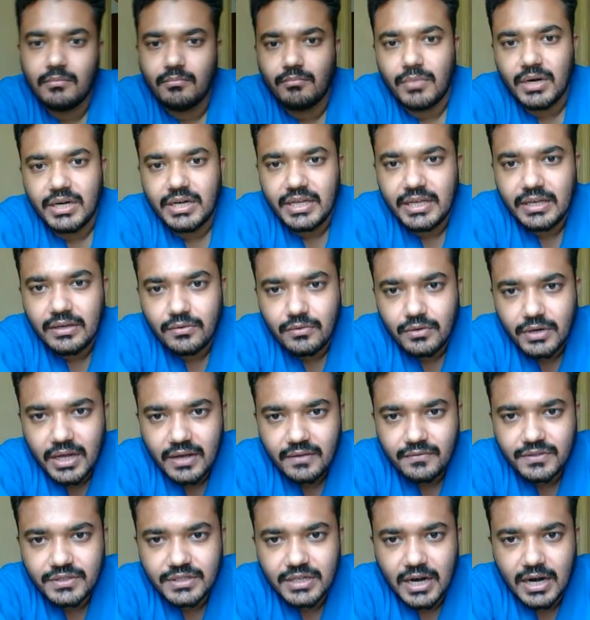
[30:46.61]
But he could
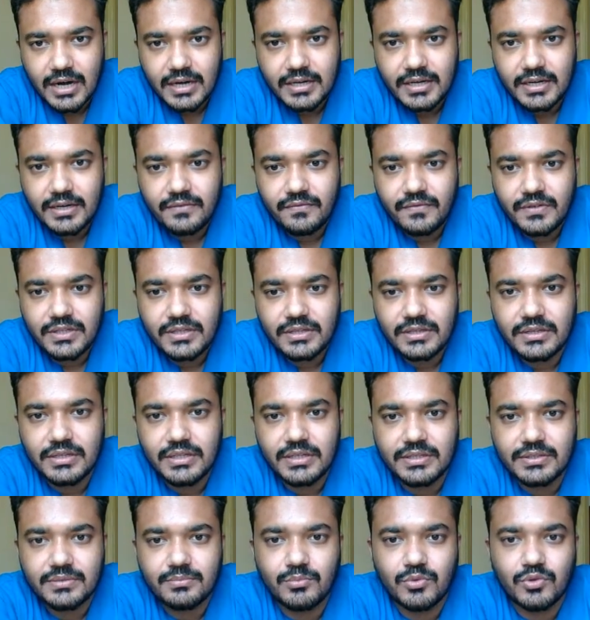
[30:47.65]
have started with
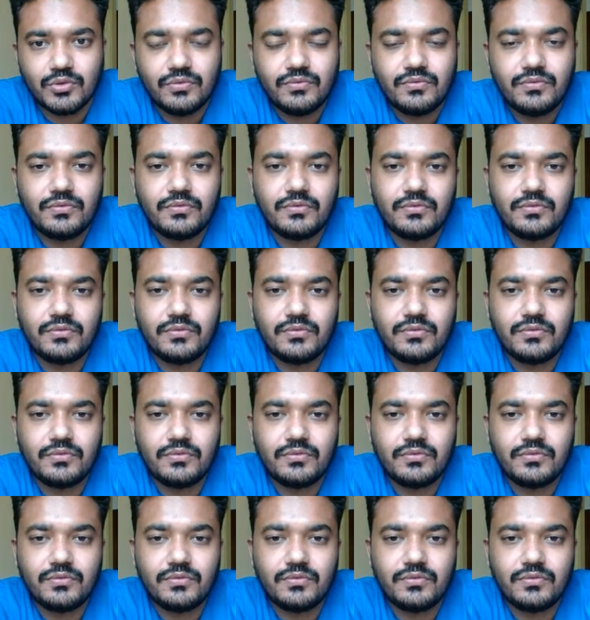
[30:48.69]
this move.